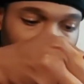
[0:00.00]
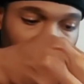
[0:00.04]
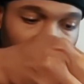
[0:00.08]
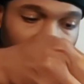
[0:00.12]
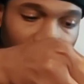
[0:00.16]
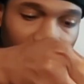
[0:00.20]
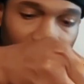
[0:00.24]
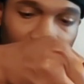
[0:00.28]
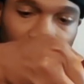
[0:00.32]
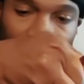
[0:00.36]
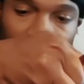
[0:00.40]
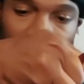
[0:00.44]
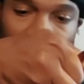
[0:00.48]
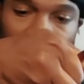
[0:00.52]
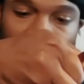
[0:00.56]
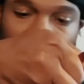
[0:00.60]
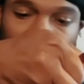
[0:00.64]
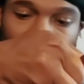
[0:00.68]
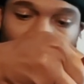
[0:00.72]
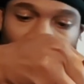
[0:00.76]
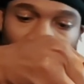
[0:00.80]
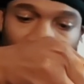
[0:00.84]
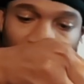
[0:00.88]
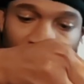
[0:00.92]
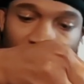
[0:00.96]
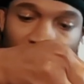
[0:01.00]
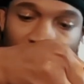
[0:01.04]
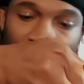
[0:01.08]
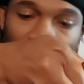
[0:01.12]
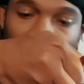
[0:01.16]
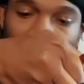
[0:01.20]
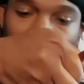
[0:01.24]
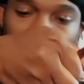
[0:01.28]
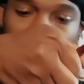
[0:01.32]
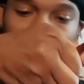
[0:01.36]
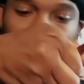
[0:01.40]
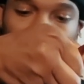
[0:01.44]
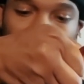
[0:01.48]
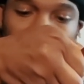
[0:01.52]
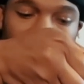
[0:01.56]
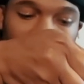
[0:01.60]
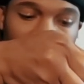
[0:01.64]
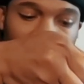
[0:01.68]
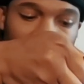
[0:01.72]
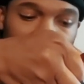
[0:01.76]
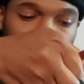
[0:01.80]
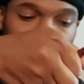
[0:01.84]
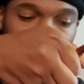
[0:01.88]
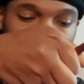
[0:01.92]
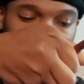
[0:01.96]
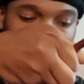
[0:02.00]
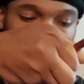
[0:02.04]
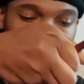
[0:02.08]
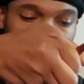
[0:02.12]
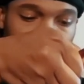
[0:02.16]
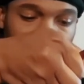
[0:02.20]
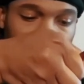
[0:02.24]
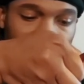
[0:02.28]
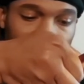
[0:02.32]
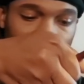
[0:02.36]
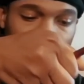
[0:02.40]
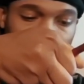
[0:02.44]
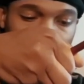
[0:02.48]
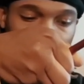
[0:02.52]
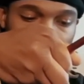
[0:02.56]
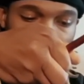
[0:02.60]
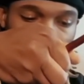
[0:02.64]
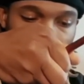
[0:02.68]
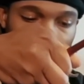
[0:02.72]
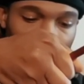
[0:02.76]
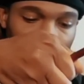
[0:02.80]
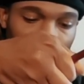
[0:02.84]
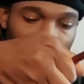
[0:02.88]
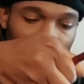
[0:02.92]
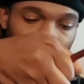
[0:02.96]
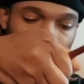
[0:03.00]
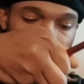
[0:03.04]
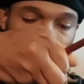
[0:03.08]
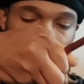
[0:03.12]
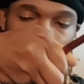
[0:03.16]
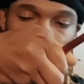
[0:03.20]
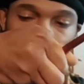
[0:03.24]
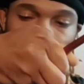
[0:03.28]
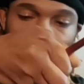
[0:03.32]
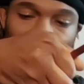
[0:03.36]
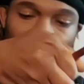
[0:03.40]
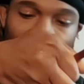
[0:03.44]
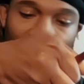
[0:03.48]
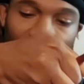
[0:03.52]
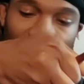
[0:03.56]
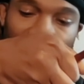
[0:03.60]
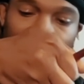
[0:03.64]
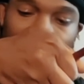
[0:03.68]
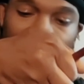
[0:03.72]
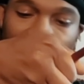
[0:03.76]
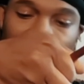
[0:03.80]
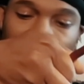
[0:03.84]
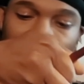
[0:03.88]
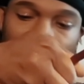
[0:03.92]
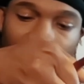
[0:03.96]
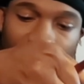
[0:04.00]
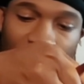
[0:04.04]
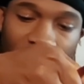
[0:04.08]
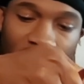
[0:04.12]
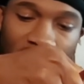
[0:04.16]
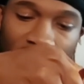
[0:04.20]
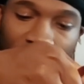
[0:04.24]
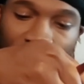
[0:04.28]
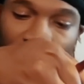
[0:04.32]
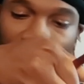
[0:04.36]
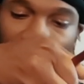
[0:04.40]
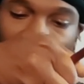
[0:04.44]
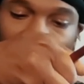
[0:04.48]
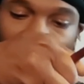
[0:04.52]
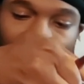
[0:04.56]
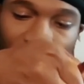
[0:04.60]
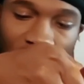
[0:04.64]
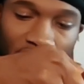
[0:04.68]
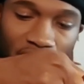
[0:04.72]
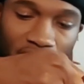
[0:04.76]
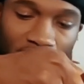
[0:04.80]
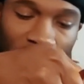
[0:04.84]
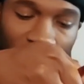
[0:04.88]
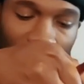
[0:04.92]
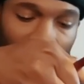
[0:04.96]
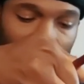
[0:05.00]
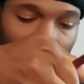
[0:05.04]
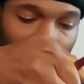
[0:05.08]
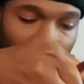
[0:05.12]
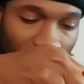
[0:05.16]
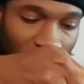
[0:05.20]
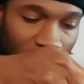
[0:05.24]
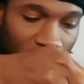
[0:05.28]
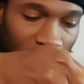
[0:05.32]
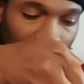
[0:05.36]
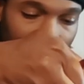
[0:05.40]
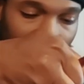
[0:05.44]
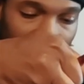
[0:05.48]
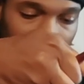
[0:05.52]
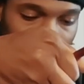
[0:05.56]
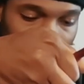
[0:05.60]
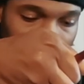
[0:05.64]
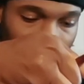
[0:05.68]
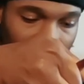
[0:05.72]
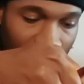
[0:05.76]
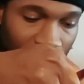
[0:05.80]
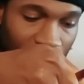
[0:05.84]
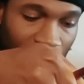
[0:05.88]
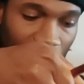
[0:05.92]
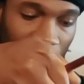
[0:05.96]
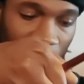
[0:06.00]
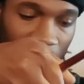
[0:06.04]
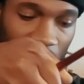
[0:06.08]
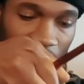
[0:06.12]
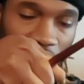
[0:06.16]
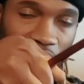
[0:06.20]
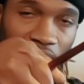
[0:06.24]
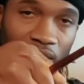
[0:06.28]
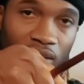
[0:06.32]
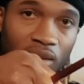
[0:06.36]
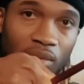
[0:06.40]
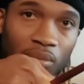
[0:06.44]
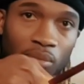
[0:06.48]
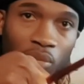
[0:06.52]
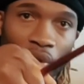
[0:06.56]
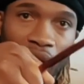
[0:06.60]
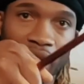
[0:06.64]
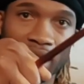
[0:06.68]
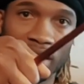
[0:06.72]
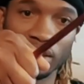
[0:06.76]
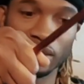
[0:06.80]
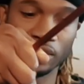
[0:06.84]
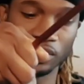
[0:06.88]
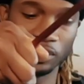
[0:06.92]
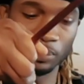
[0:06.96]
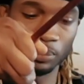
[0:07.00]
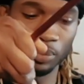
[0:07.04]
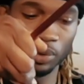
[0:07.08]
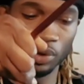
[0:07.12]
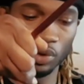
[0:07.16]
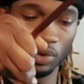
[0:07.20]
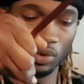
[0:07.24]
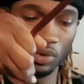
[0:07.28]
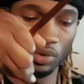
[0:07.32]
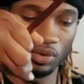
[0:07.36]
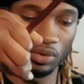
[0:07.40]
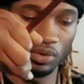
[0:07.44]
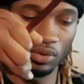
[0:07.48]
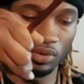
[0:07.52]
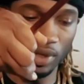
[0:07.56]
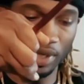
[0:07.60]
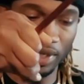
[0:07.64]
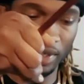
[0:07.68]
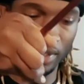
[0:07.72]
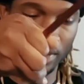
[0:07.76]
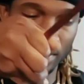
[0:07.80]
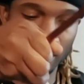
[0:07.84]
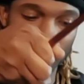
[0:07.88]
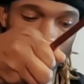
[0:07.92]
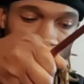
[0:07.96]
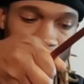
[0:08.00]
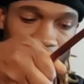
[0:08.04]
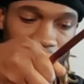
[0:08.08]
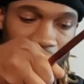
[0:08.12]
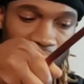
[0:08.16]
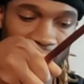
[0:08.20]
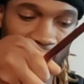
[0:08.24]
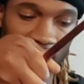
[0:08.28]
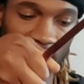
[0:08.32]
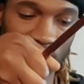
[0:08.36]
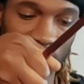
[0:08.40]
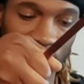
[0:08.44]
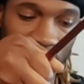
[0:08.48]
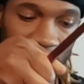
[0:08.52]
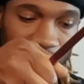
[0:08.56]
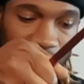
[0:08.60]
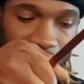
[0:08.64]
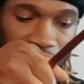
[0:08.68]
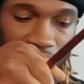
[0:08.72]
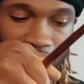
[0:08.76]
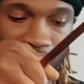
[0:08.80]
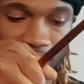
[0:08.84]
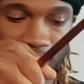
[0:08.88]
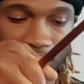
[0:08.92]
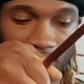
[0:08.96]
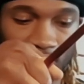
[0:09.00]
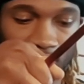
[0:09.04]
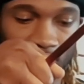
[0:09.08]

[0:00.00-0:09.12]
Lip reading: And then we're just gonna get to reeling. If you got notches in your braided spool and it keeps catching,